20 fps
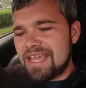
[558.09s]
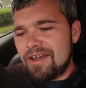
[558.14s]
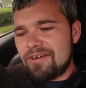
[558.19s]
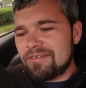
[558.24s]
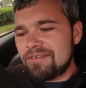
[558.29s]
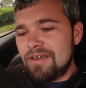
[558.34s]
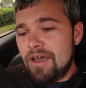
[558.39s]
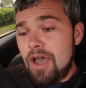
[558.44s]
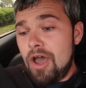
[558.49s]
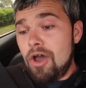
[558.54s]

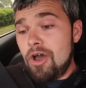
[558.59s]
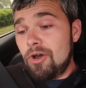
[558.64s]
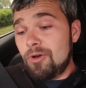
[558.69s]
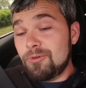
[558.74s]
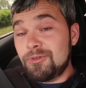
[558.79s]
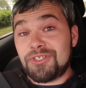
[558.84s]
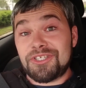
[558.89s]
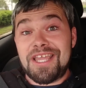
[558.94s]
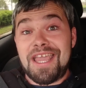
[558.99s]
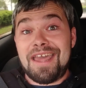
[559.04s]
count. Oh,
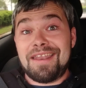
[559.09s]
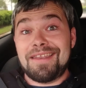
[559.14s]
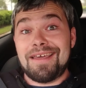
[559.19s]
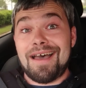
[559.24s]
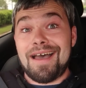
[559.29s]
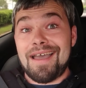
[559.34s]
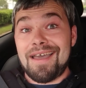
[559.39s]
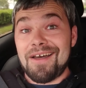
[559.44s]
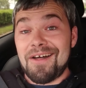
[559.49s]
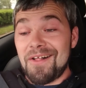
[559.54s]

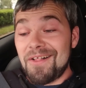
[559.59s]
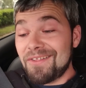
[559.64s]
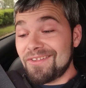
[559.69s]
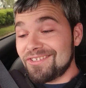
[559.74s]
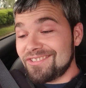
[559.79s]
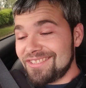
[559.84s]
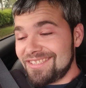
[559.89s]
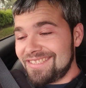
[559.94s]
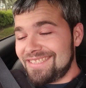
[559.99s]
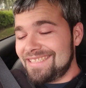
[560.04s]
Sandile
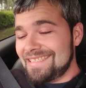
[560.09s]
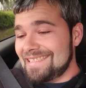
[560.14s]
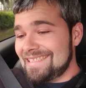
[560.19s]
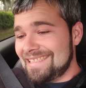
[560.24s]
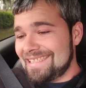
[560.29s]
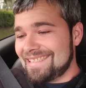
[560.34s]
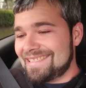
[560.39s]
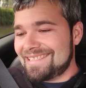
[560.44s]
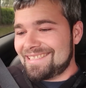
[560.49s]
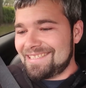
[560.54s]

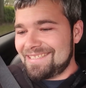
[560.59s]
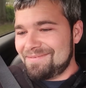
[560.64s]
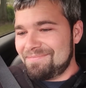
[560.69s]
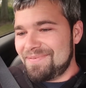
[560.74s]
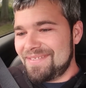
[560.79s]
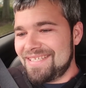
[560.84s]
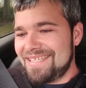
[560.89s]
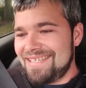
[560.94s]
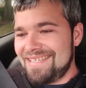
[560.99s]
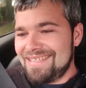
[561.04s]
yes,
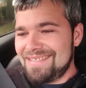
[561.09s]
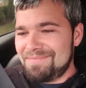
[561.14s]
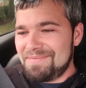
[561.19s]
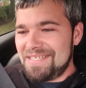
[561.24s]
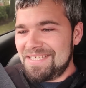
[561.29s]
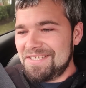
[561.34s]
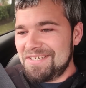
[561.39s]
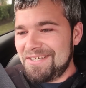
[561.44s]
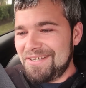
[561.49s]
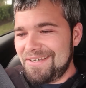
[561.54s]
please
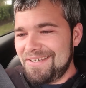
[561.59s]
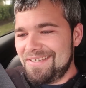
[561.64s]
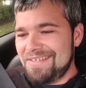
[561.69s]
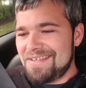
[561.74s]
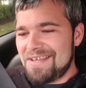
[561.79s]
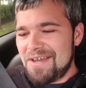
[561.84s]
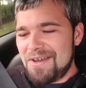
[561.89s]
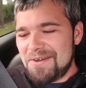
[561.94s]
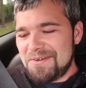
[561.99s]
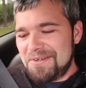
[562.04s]
be good.
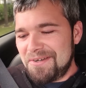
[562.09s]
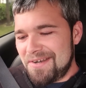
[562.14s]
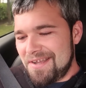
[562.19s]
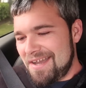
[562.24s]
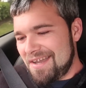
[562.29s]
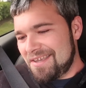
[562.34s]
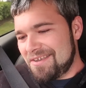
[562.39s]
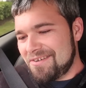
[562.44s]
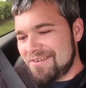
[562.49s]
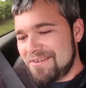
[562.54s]
No, you're
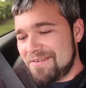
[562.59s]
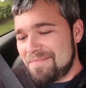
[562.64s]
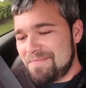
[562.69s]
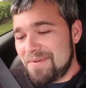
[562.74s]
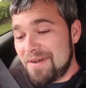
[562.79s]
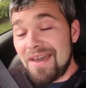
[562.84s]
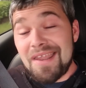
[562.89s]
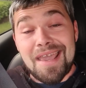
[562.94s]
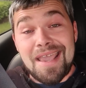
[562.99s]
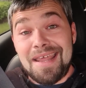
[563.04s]
not good,
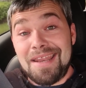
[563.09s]
but